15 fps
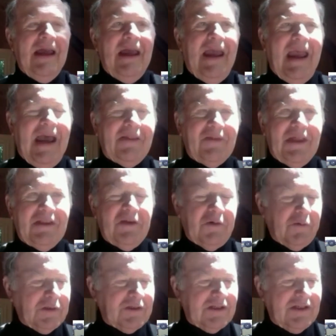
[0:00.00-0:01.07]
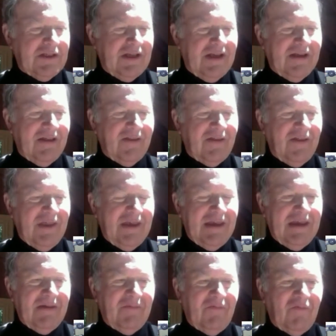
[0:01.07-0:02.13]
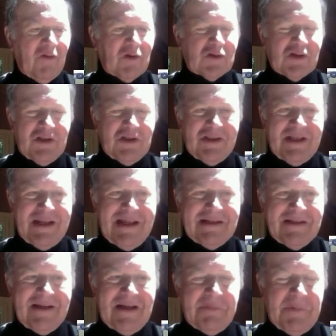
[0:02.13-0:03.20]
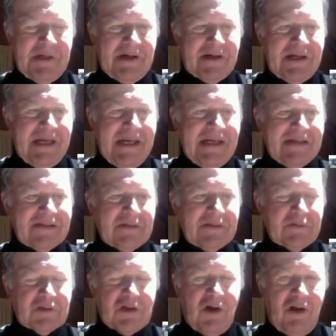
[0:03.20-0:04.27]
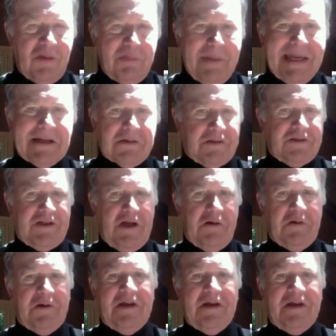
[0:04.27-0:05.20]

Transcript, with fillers: And then there was the version that ended up in arcades. It was called Battlezone.